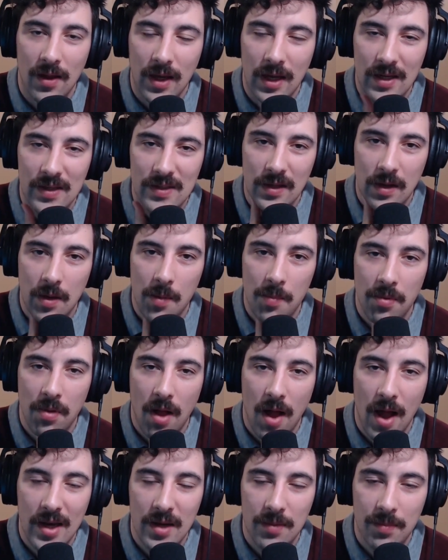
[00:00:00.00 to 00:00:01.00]
Like, it's like a
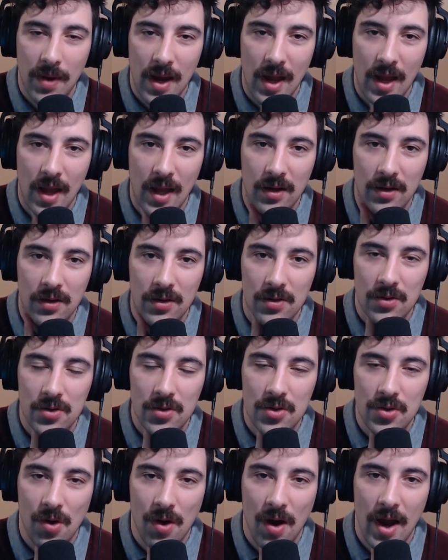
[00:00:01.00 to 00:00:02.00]
blind man
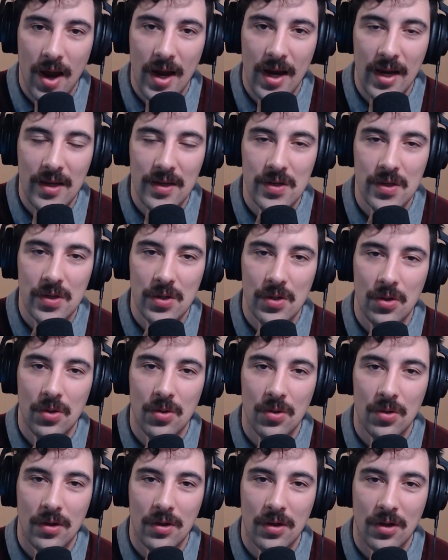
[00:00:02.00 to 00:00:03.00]
trying
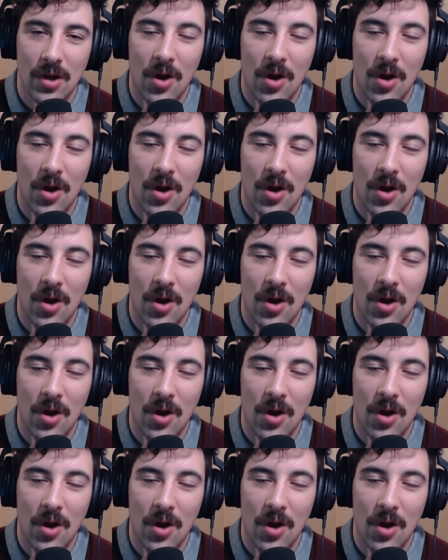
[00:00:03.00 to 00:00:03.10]
to